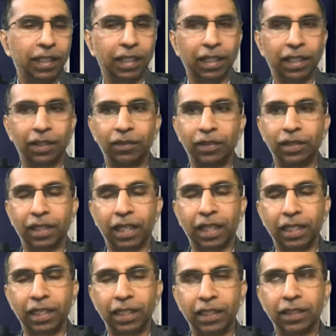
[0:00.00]
I've
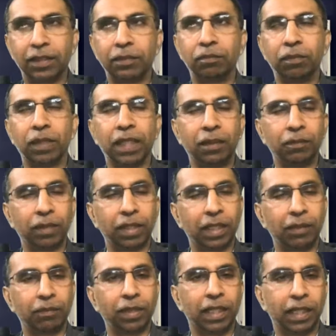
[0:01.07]
tried this many, many,
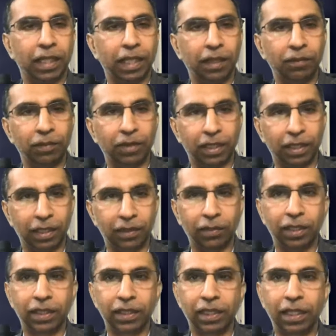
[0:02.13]
many times and it
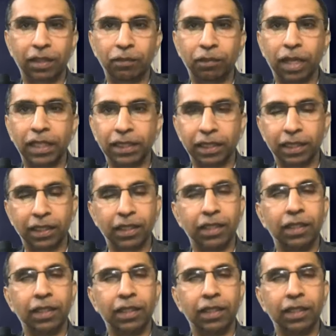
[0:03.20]
works like magic.